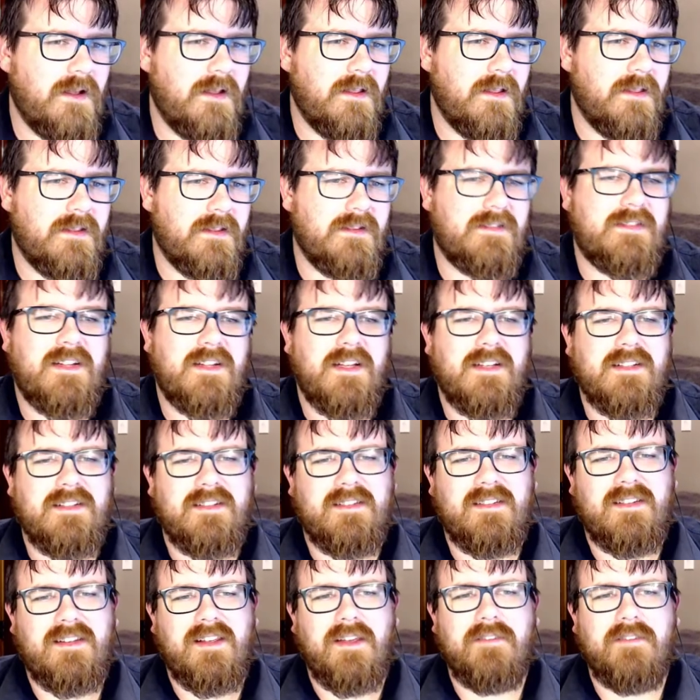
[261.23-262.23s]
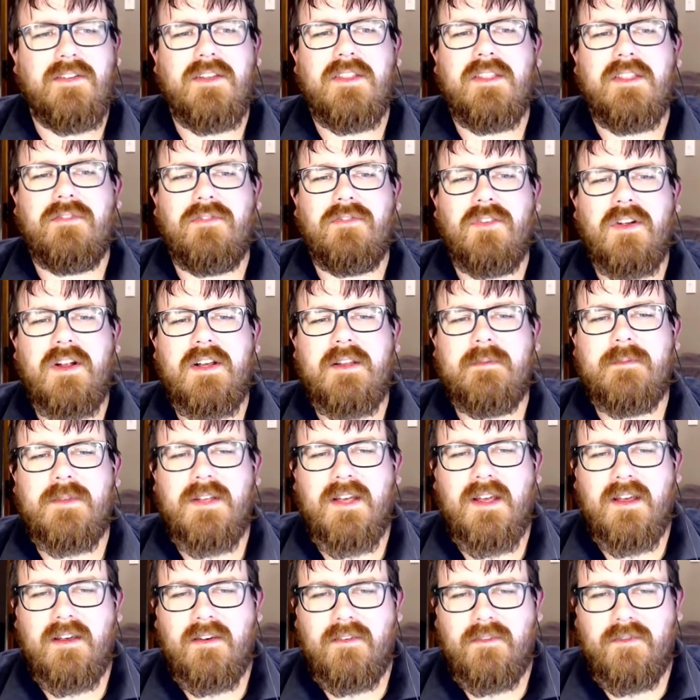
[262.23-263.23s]
This does give you the freedom to
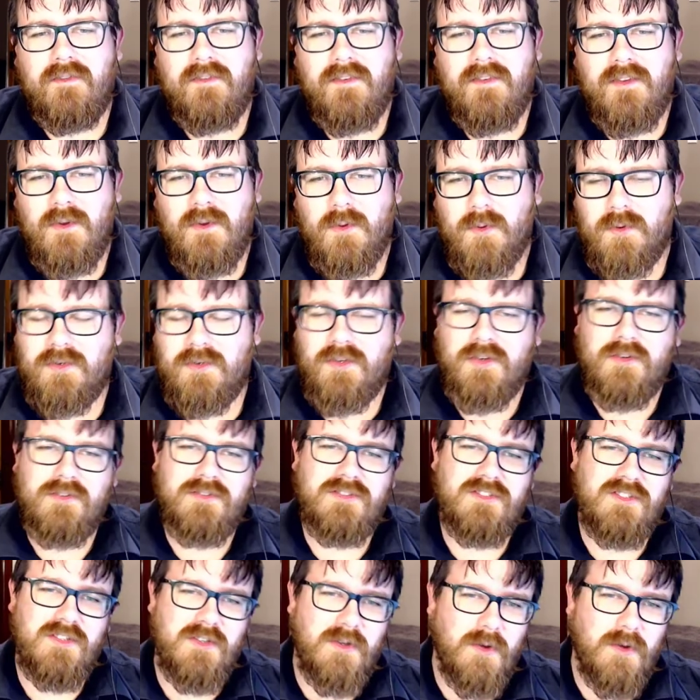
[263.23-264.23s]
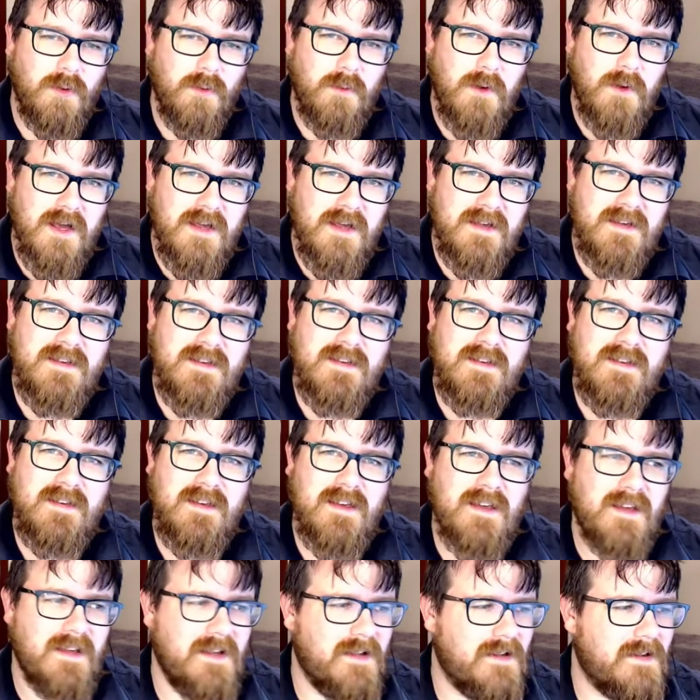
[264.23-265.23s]
have your toast your way,
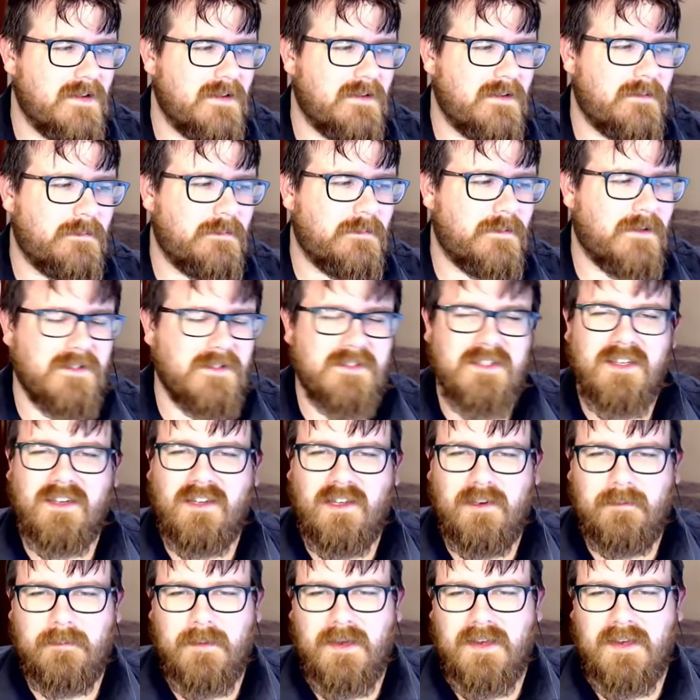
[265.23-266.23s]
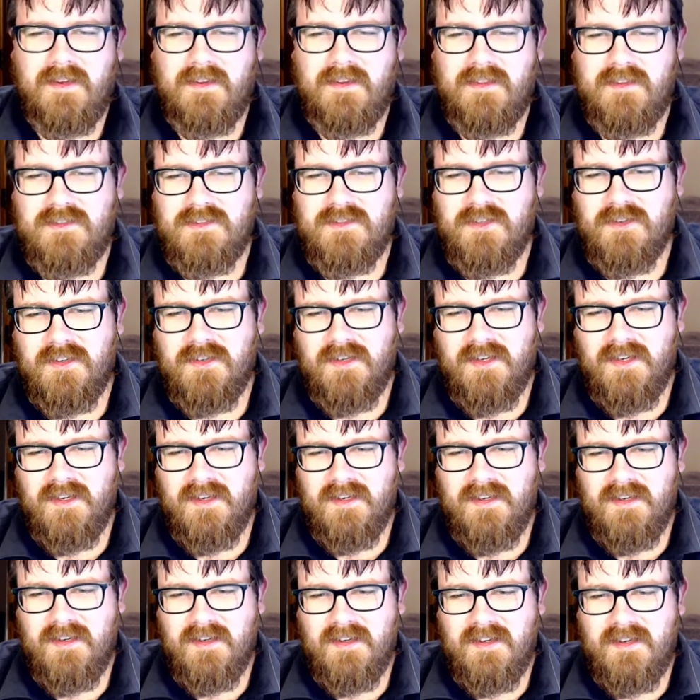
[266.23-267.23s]
and because I like making the joke,
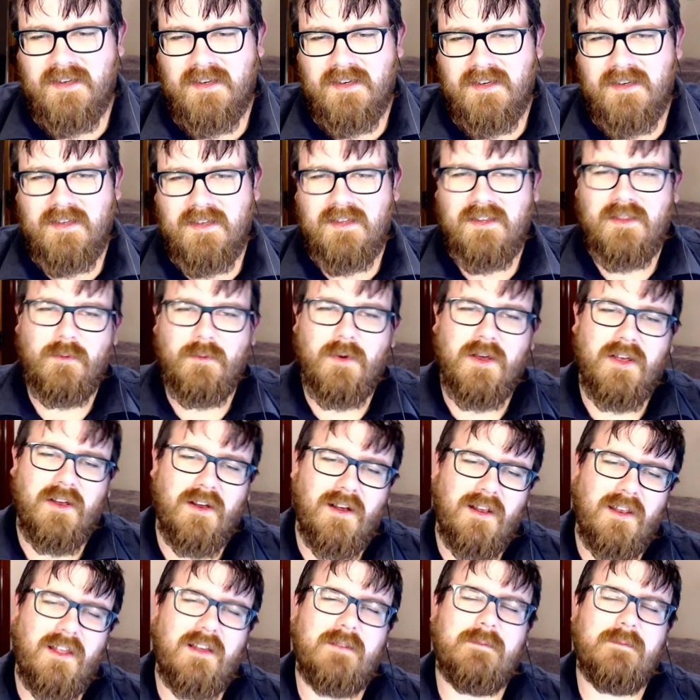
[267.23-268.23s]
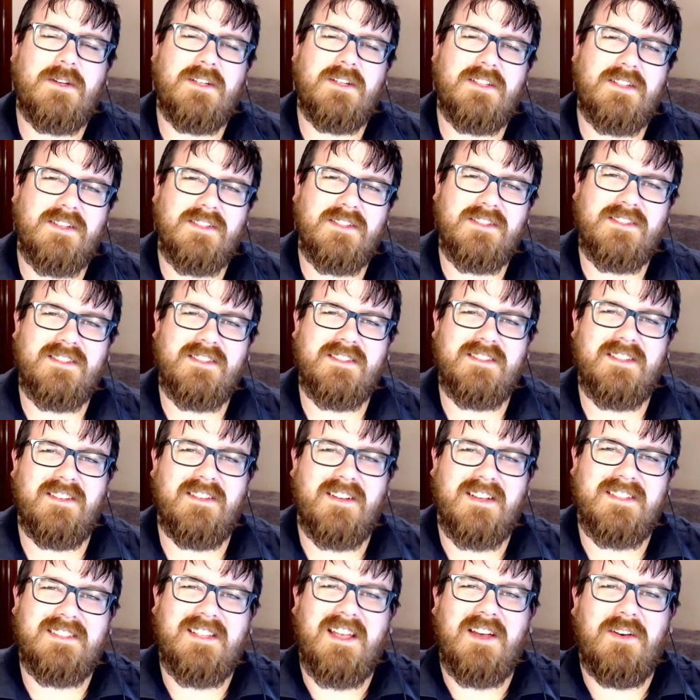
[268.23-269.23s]
the way I like my toast is a
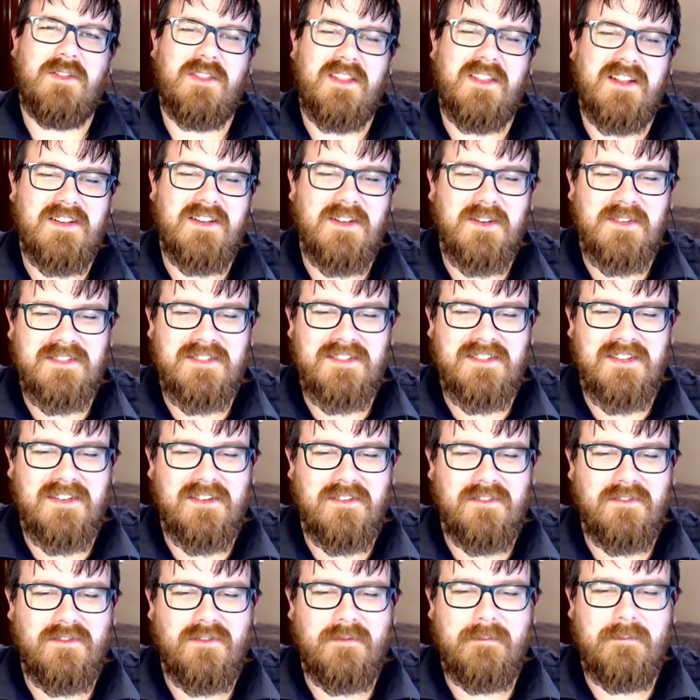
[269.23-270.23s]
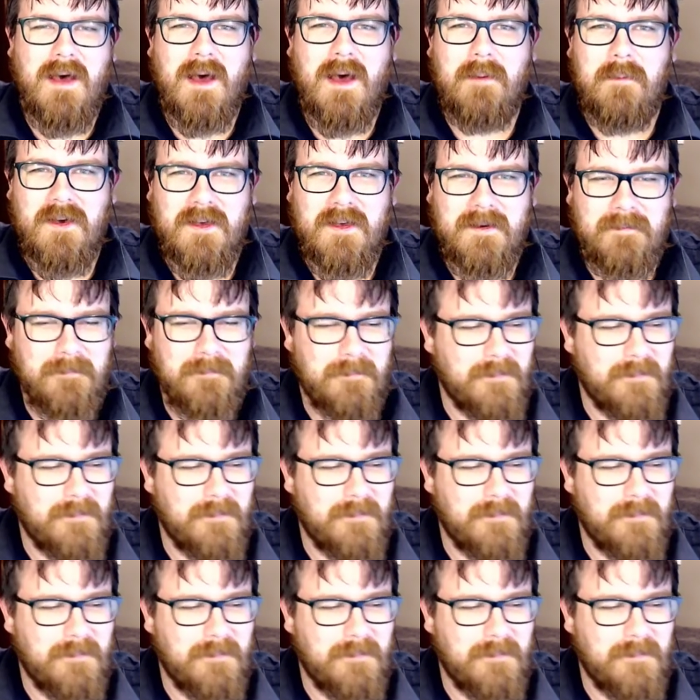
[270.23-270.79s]
nice healthy dose of Marmite.